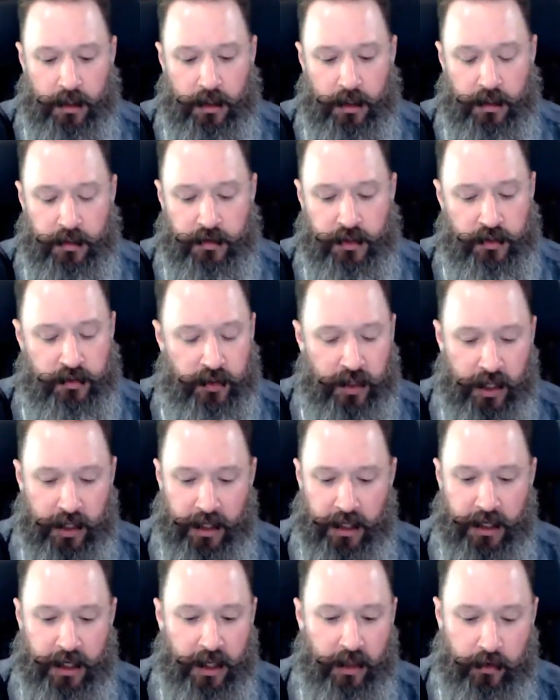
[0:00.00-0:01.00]
just
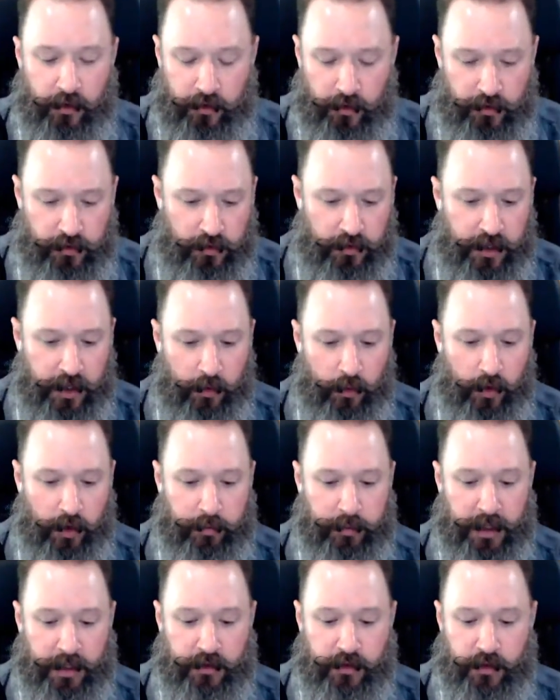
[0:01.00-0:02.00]
like any other social
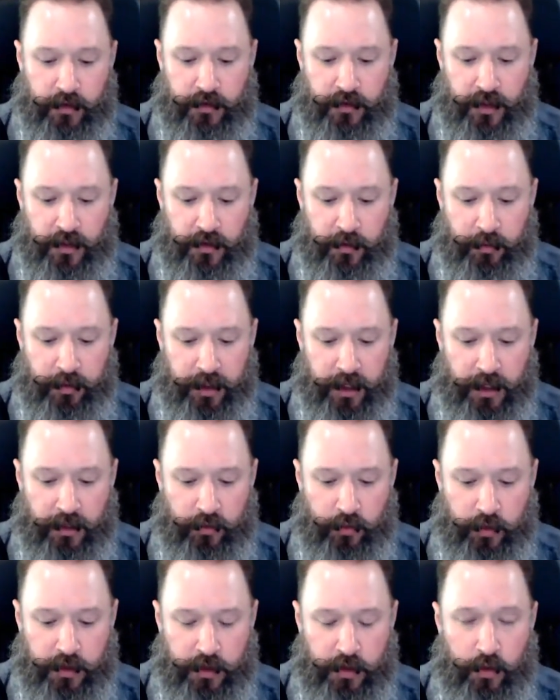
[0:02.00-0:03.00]
network, Pinterest is a
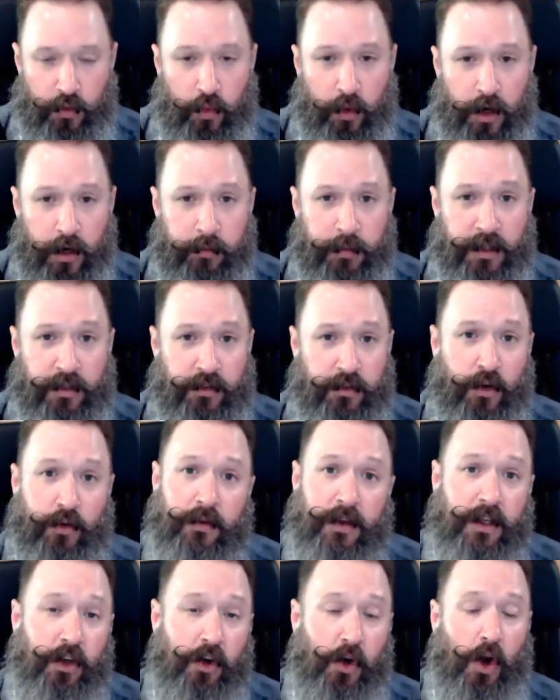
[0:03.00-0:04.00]
place where you want to be
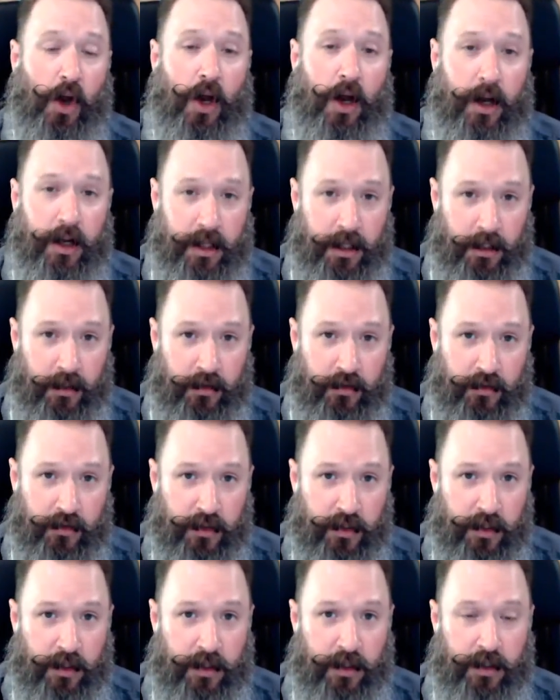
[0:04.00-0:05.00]
serving your audience.